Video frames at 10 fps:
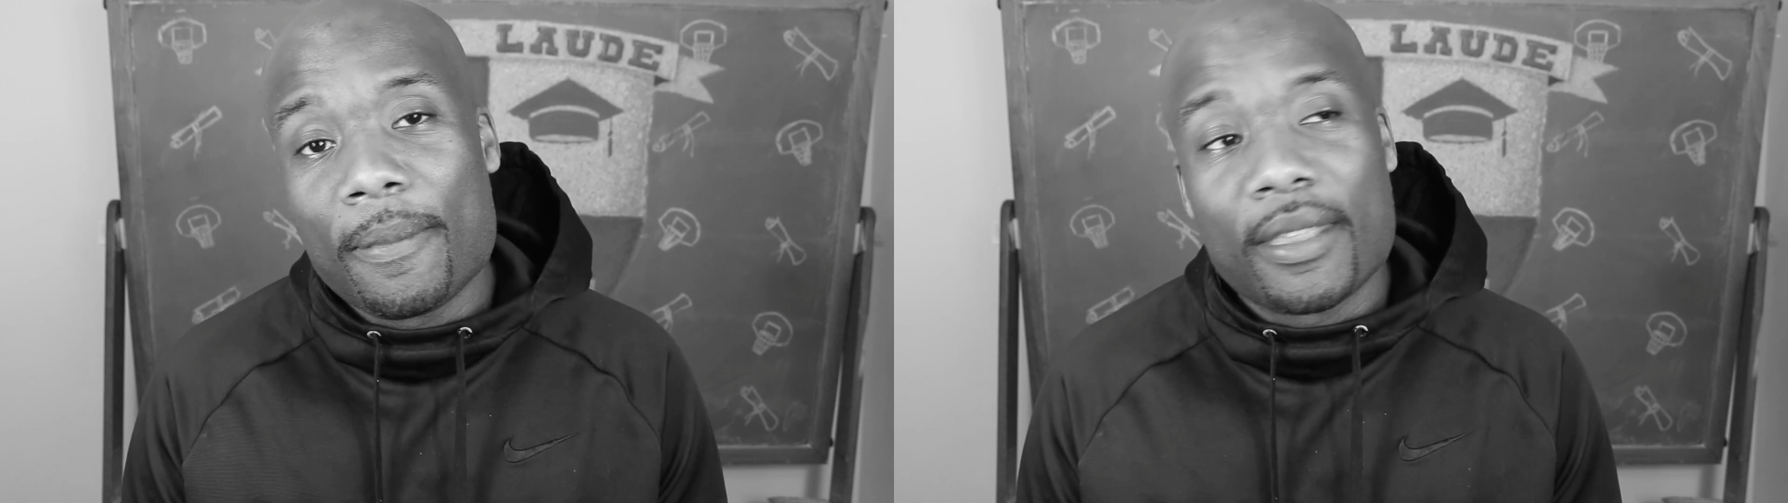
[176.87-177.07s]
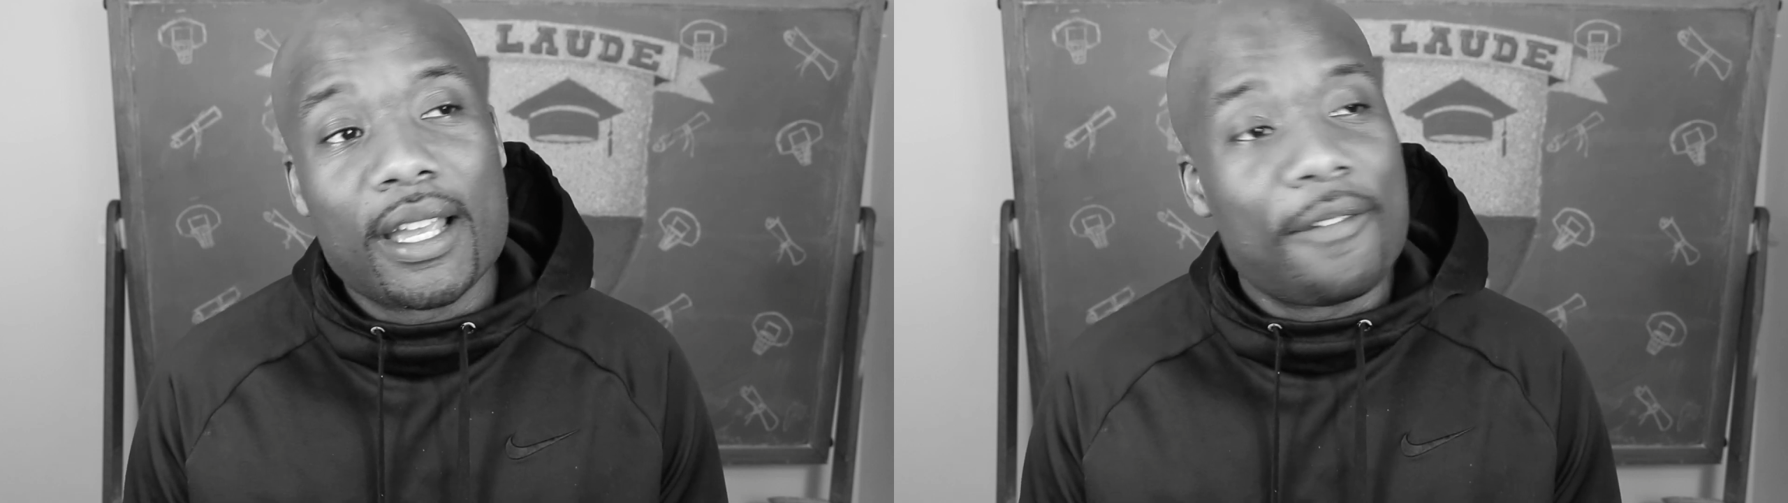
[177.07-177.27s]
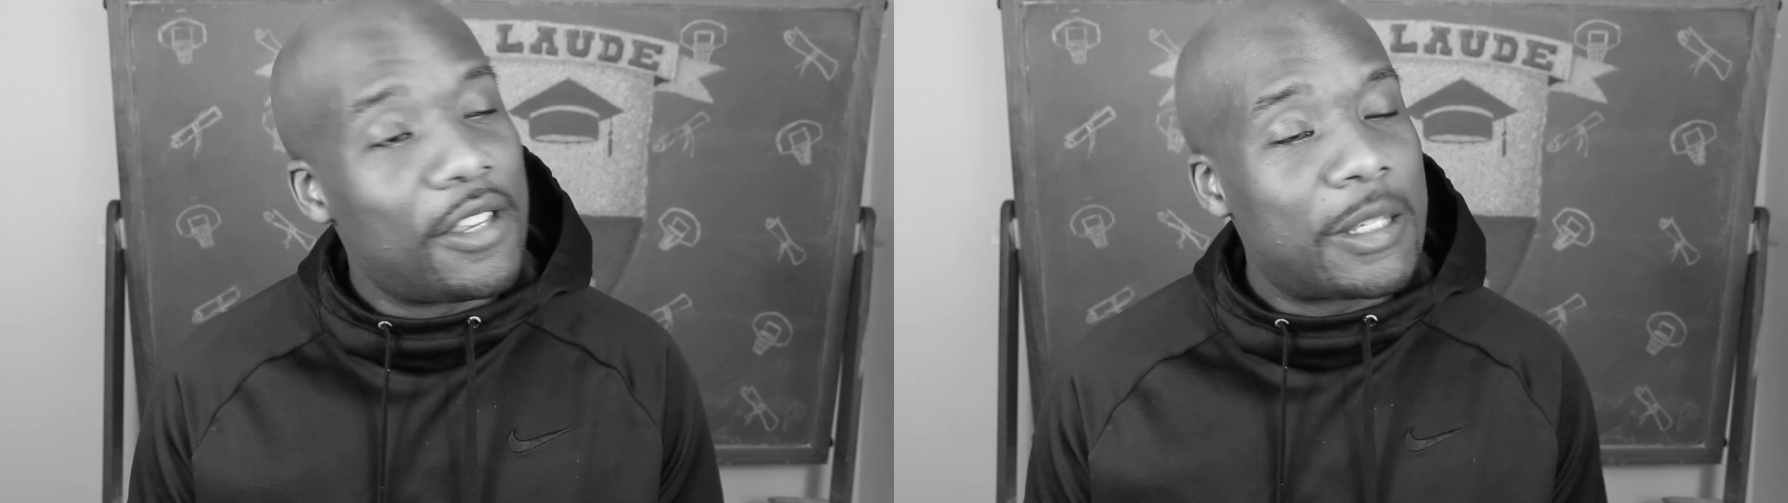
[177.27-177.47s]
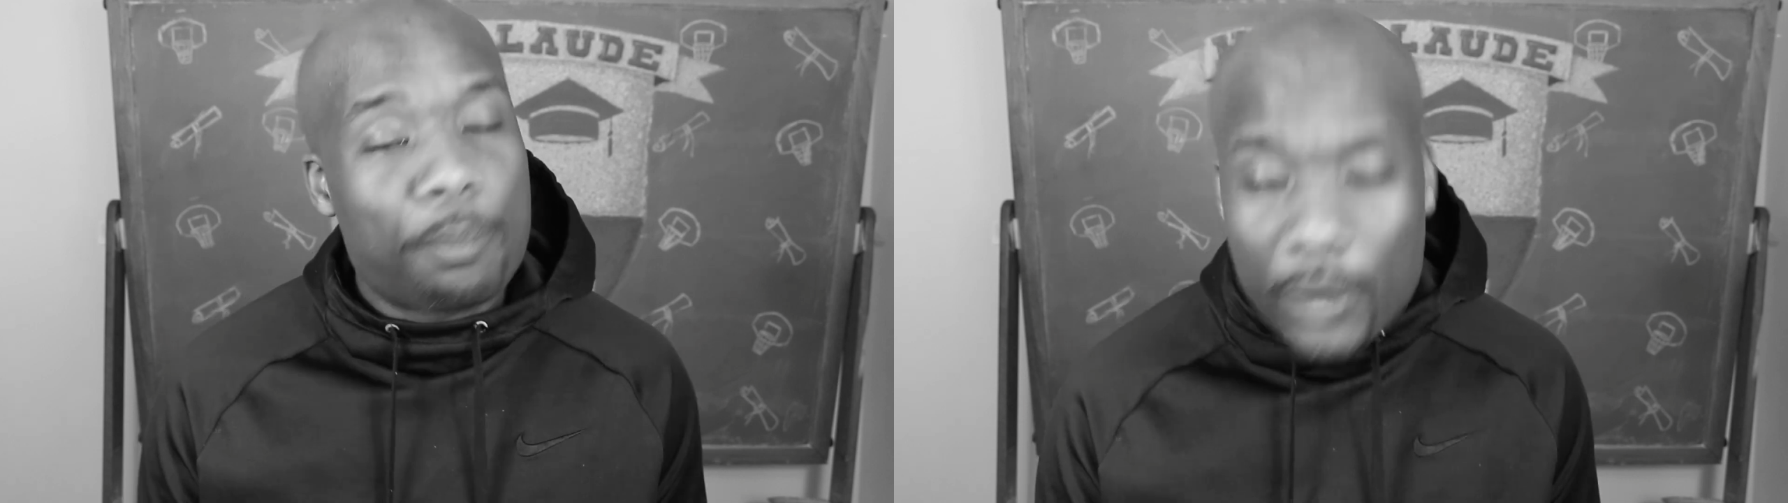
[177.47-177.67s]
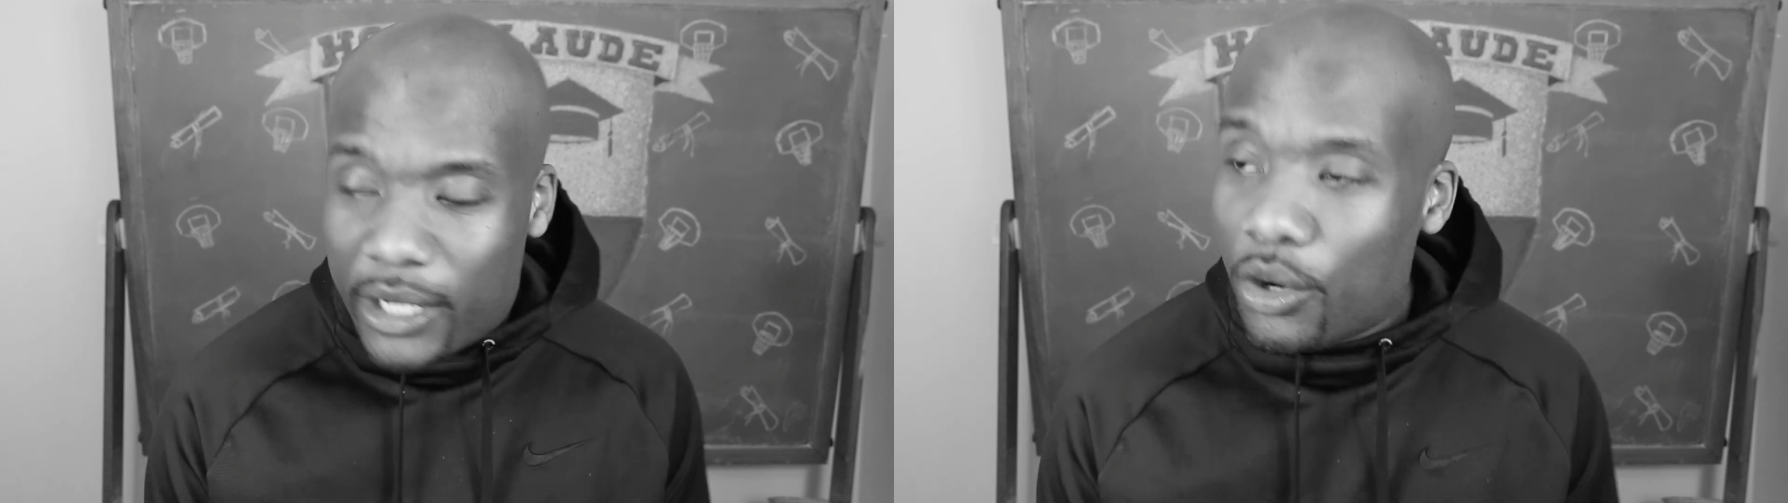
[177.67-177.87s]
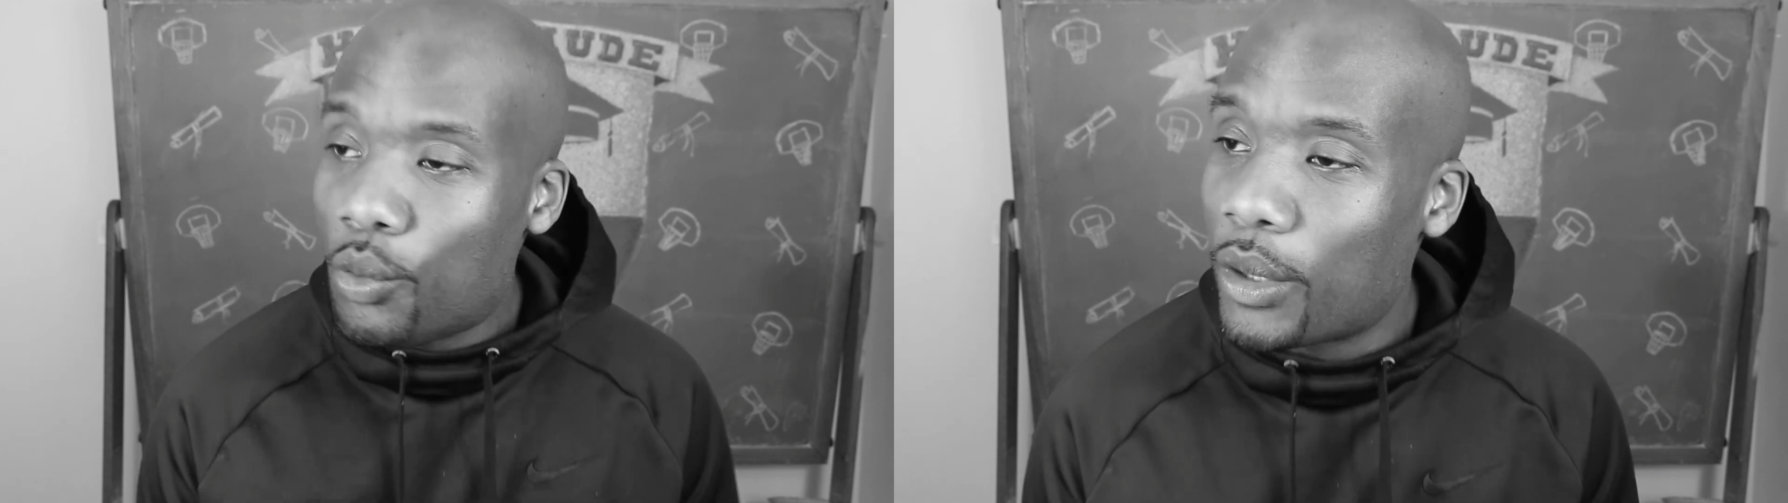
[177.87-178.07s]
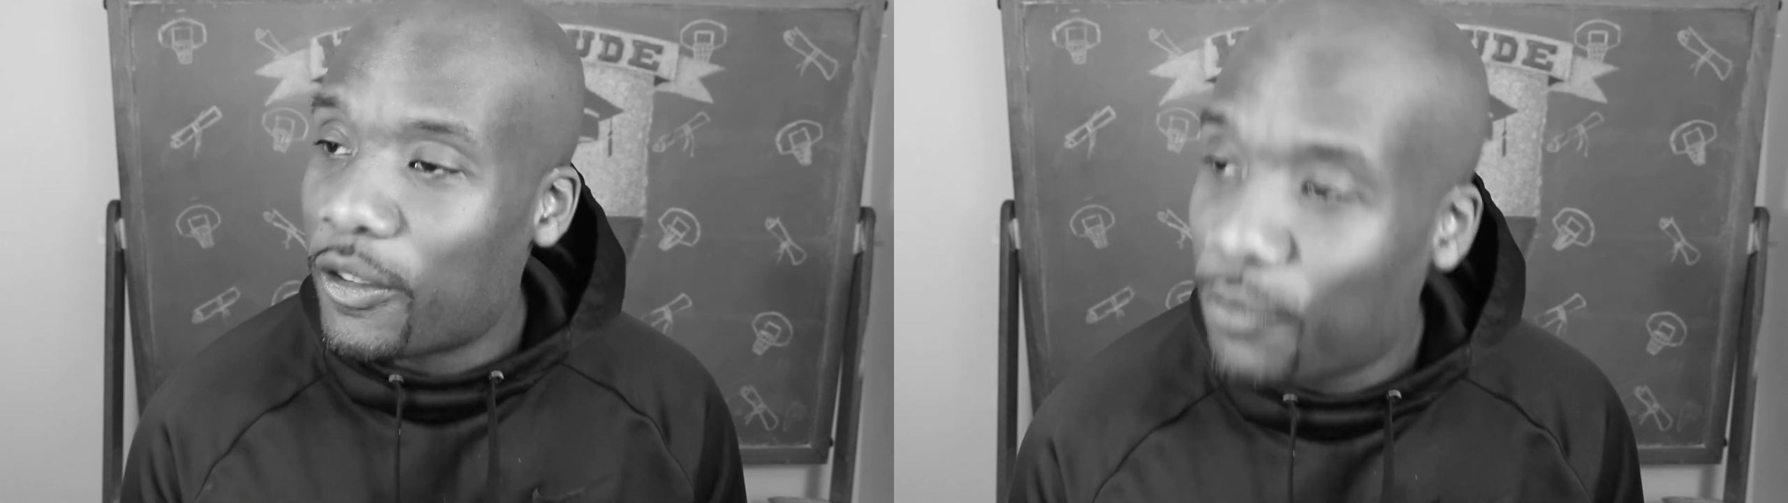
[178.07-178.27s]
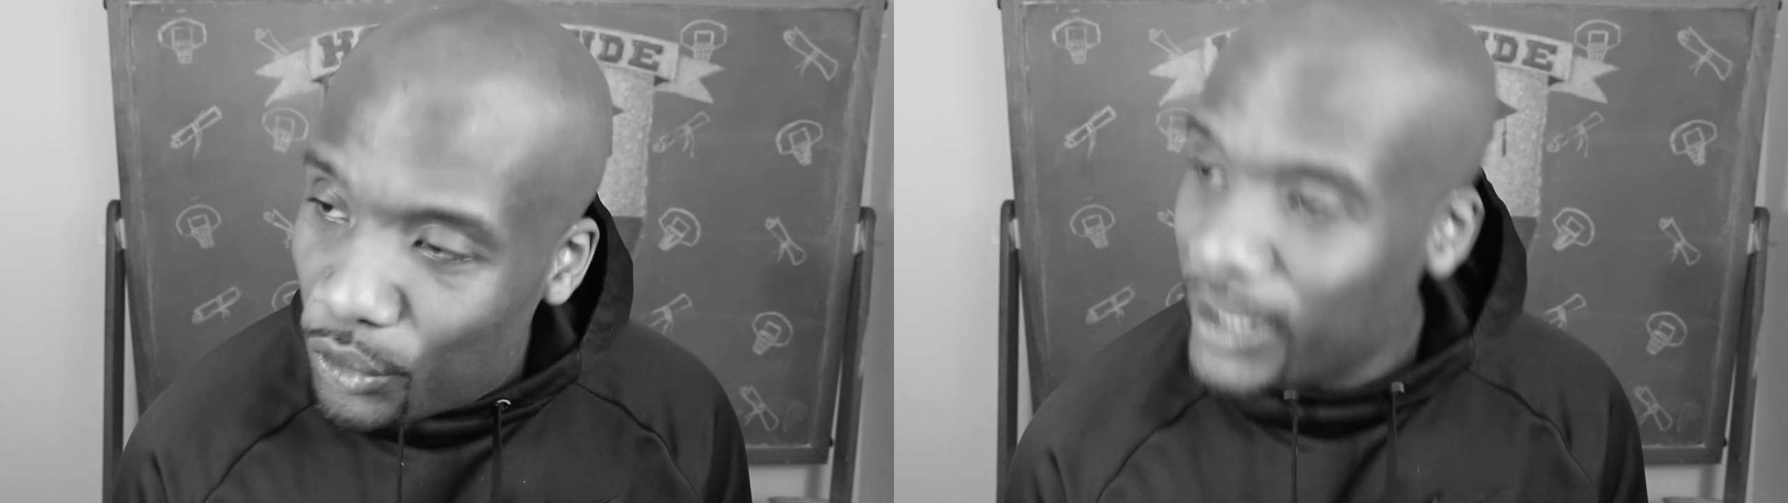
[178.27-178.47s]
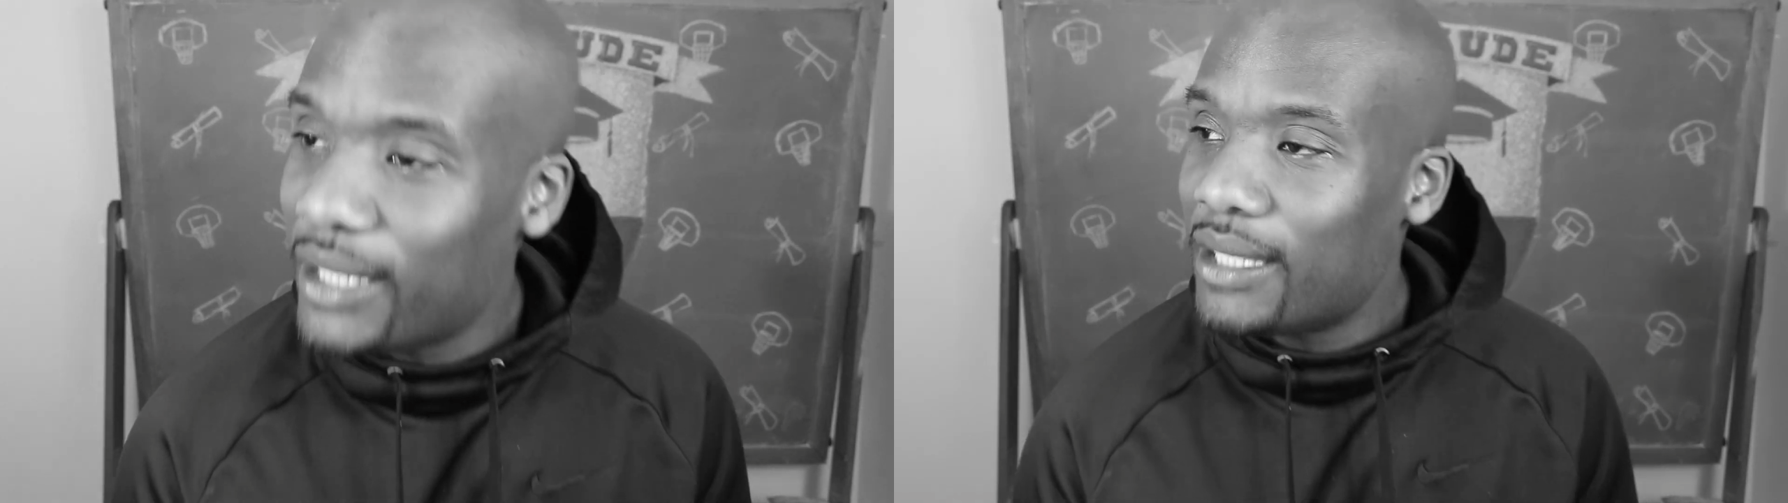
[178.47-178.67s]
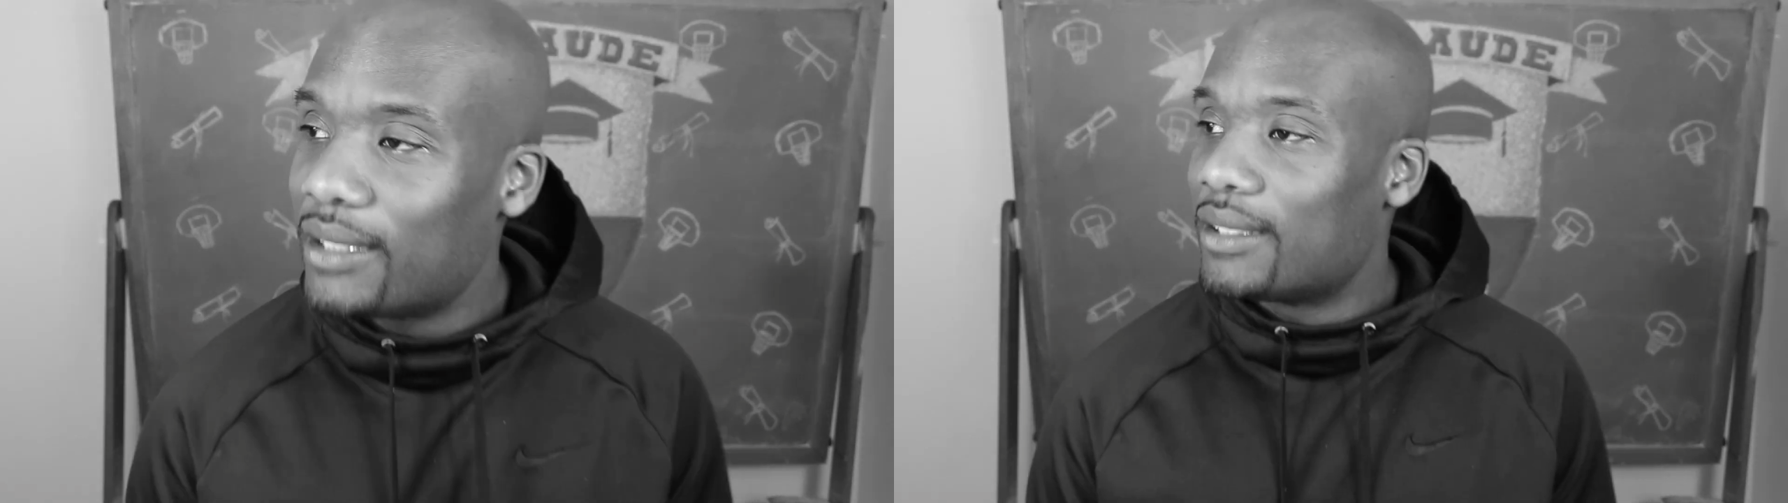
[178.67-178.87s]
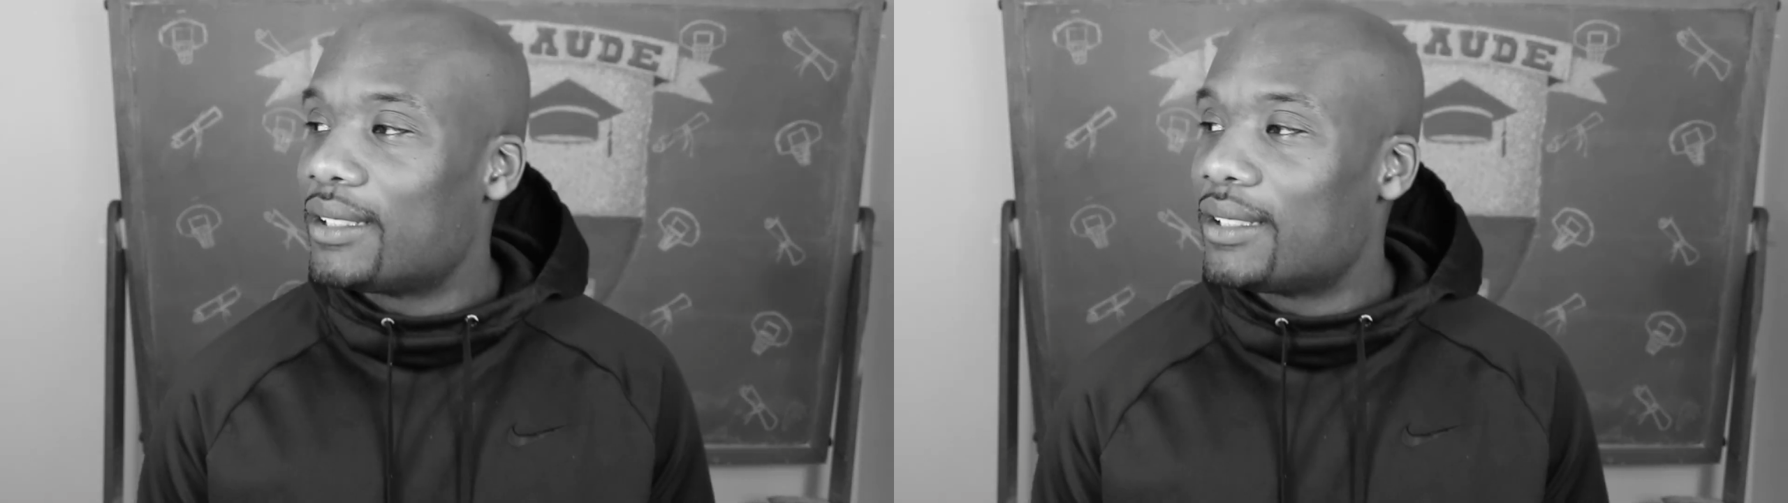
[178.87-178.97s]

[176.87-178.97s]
that if it's sprinkled with free,